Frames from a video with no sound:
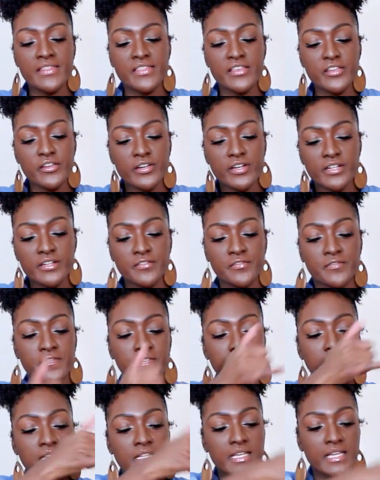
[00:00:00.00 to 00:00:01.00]
Then you're going to
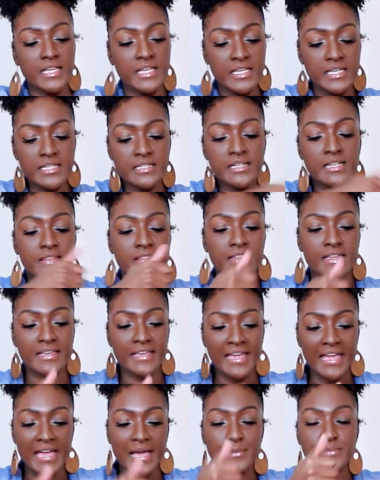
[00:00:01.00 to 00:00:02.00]
fill in the
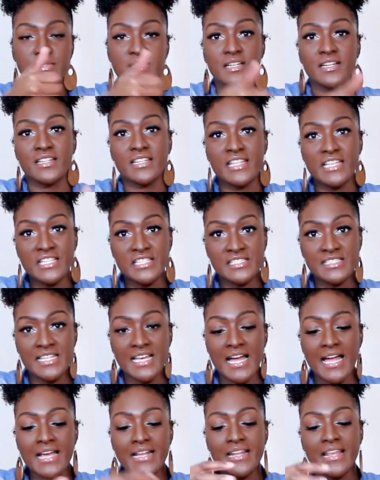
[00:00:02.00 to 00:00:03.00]
gaps on each
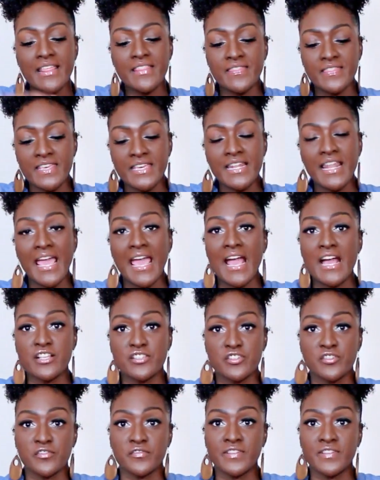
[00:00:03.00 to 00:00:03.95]
side and then add your